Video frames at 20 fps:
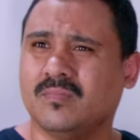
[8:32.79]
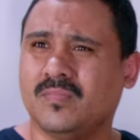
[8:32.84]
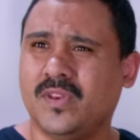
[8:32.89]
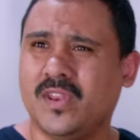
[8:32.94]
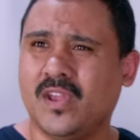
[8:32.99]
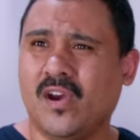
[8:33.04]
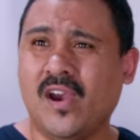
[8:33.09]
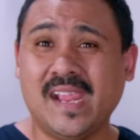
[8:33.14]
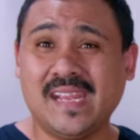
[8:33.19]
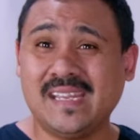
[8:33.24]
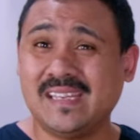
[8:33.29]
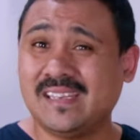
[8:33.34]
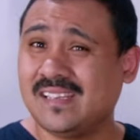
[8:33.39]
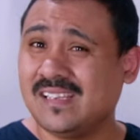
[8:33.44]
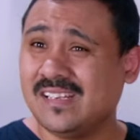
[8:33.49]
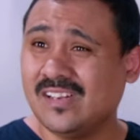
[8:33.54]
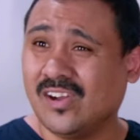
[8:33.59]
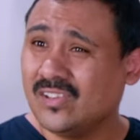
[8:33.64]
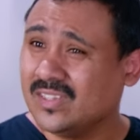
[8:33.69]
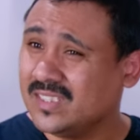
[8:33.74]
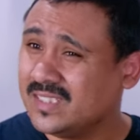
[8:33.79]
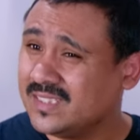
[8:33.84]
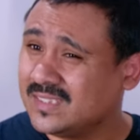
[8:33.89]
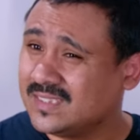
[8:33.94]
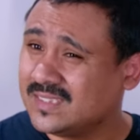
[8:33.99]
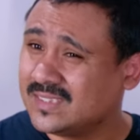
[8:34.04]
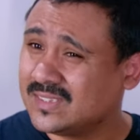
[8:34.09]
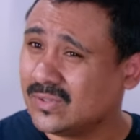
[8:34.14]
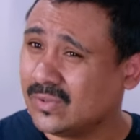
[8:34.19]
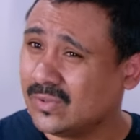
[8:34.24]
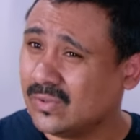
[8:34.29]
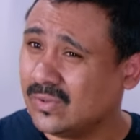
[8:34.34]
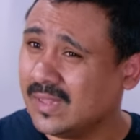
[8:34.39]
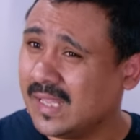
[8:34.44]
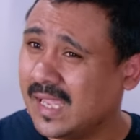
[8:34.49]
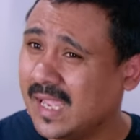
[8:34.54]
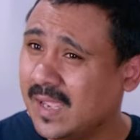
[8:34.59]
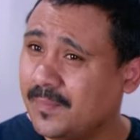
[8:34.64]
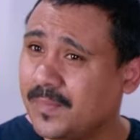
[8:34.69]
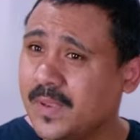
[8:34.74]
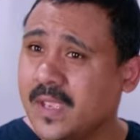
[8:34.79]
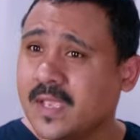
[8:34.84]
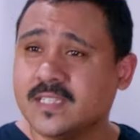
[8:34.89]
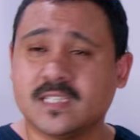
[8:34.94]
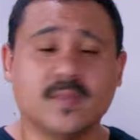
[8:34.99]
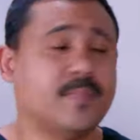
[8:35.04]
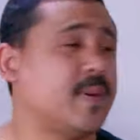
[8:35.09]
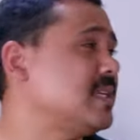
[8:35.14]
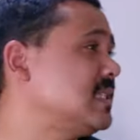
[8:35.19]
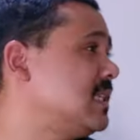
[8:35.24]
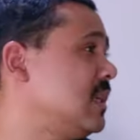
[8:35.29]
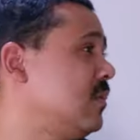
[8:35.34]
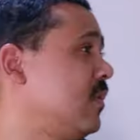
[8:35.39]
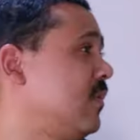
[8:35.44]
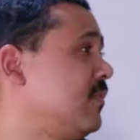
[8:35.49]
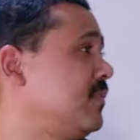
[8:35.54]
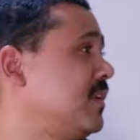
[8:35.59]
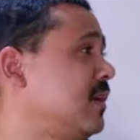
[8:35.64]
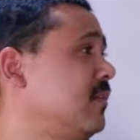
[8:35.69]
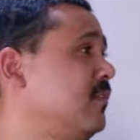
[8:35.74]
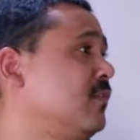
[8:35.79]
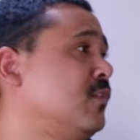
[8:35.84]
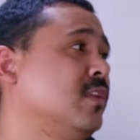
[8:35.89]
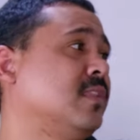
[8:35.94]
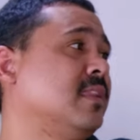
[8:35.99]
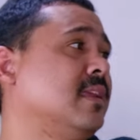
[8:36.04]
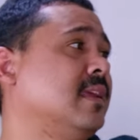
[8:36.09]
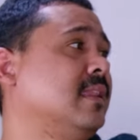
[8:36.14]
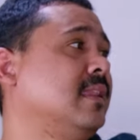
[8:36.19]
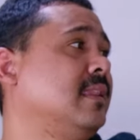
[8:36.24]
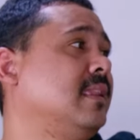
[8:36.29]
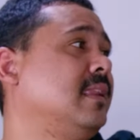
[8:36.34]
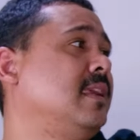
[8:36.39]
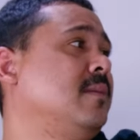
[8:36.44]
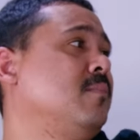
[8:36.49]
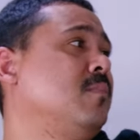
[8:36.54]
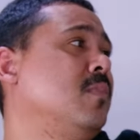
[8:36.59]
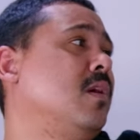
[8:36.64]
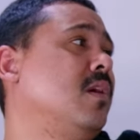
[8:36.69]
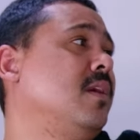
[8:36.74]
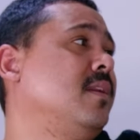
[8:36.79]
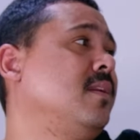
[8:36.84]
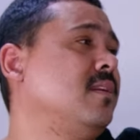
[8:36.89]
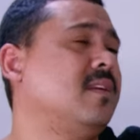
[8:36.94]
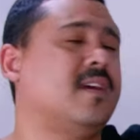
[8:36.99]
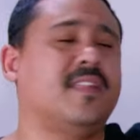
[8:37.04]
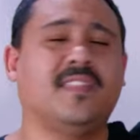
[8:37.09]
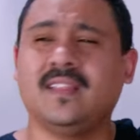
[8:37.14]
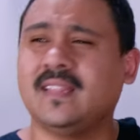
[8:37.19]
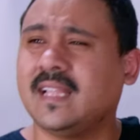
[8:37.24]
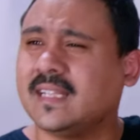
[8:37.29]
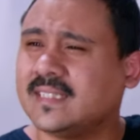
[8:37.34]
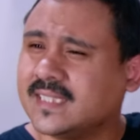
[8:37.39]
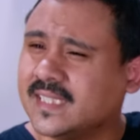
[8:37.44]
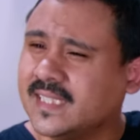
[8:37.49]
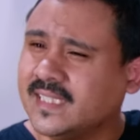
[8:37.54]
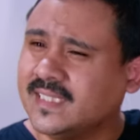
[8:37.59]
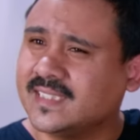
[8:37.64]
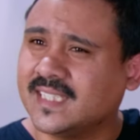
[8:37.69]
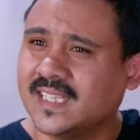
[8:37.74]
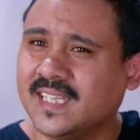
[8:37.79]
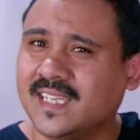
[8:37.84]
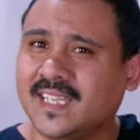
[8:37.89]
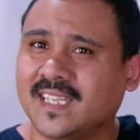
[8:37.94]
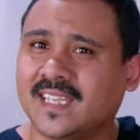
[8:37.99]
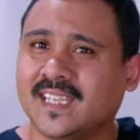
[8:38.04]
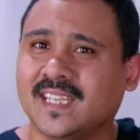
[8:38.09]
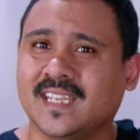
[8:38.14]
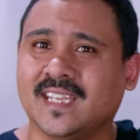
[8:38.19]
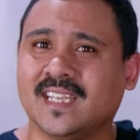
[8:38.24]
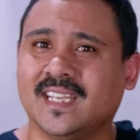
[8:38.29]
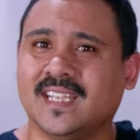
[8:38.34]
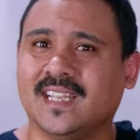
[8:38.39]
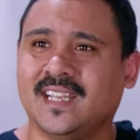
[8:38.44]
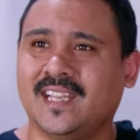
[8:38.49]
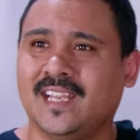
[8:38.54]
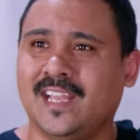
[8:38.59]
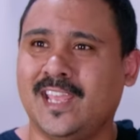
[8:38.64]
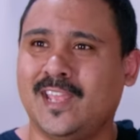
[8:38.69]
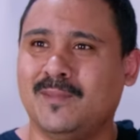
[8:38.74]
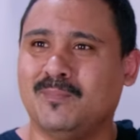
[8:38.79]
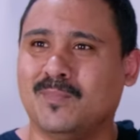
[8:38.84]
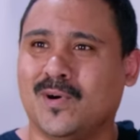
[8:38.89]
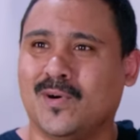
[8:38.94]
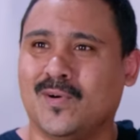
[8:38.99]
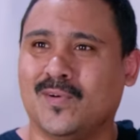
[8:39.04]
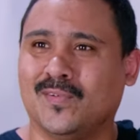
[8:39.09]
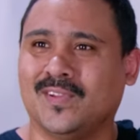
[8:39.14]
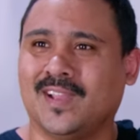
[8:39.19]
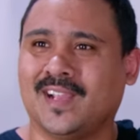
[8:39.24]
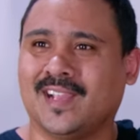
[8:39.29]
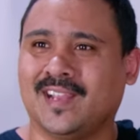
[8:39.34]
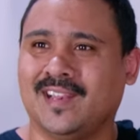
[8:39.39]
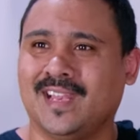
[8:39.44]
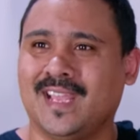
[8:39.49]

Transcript: $90 all up. So basically what we've done, we've got the Linnmon, I think that's how you say it, Linnmon, like a